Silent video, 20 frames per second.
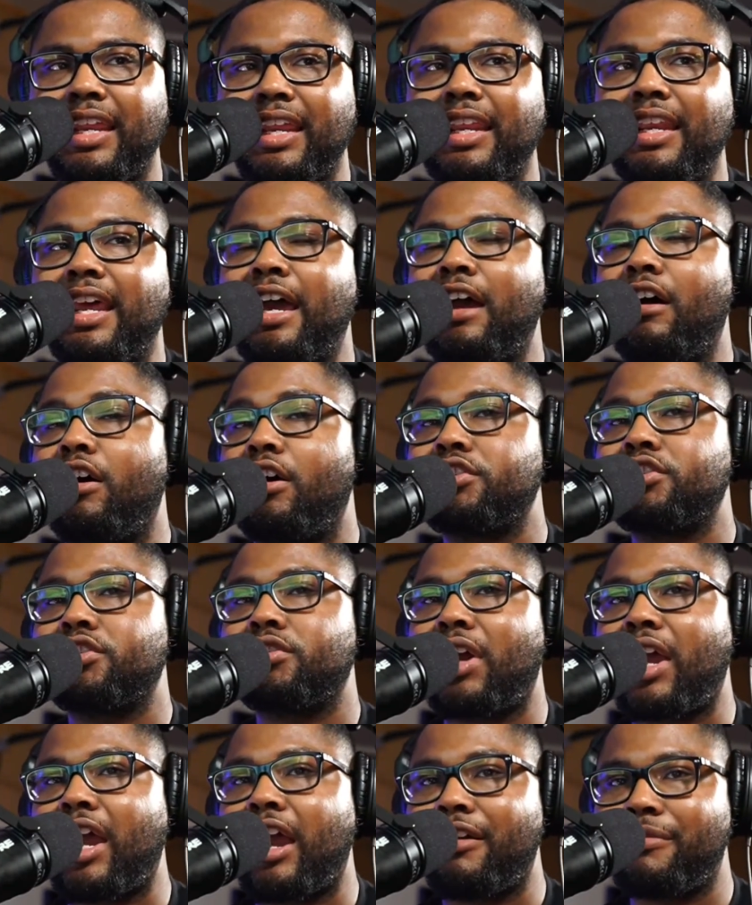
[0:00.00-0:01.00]
And I also
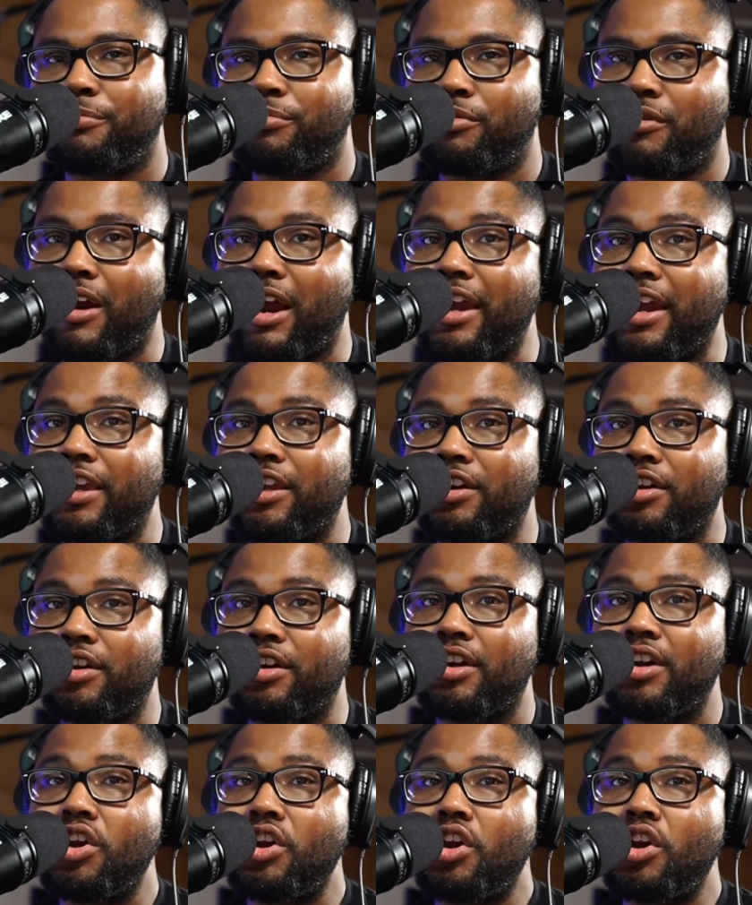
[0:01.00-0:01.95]
have prior